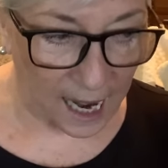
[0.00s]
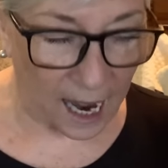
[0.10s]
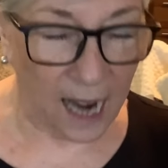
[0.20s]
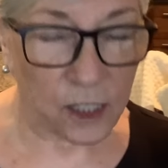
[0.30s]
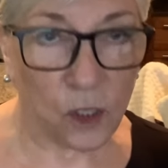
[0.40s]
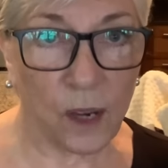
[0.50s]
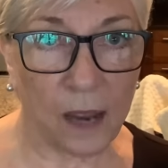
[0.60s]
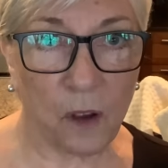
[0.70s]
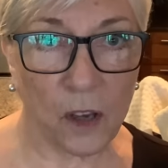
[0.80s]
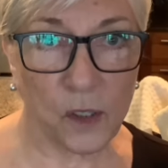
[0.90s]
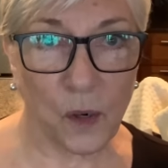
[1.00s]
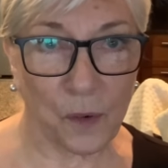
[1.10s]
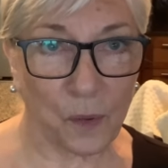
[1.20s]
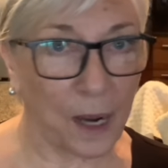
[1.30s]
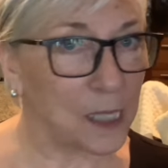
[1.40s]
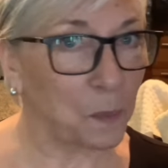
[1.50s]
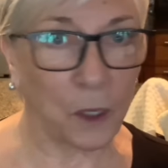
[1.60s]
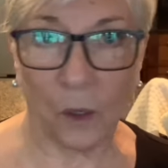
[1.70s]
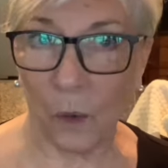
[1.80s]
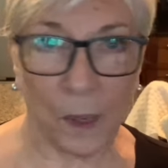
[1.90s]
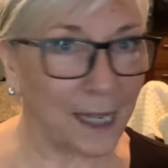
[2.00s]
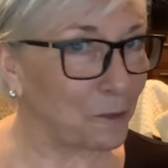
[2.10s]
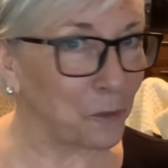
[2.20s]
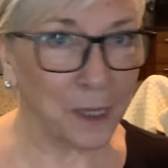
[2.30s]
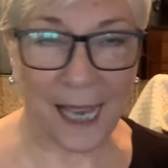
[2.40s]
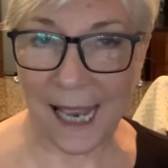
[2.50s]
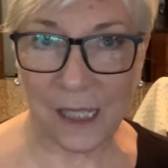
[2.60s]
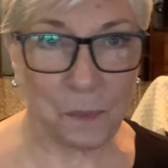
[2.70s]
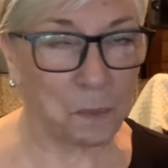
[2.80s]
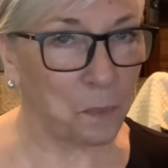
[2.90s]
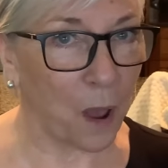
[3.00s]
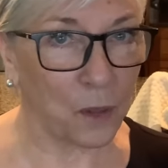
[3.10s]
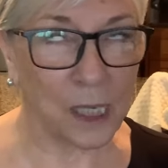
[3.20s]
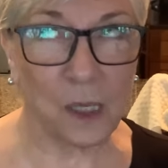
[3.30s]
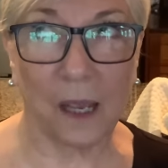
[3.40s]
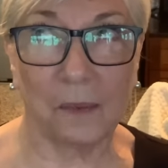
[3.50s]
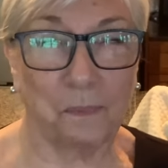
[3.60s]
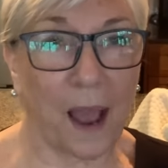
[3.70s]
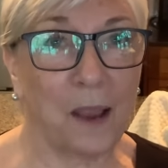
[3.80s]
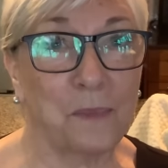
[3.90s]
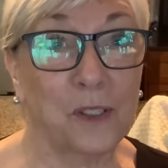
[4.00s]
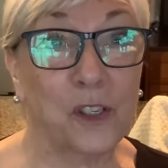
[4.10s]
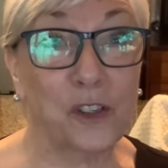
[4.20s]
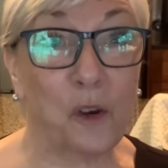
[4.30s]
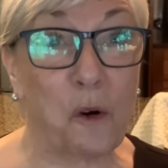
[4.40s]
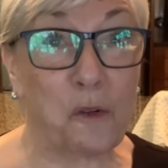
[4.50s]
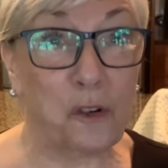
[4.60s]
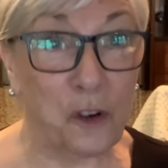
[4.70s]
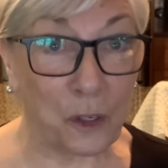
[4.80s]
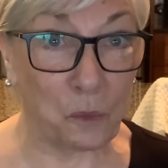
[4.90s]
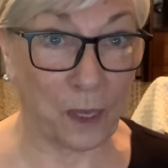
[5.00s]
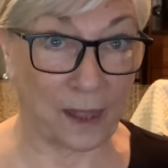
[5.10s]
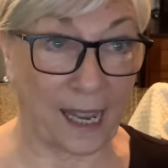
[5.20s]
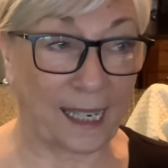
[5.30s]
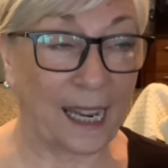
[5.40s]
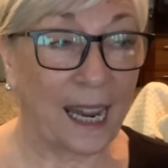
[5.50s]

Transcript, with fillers: I do have osteoarthritis, but you know what? It really hasn't been bothered. I've been so good with it.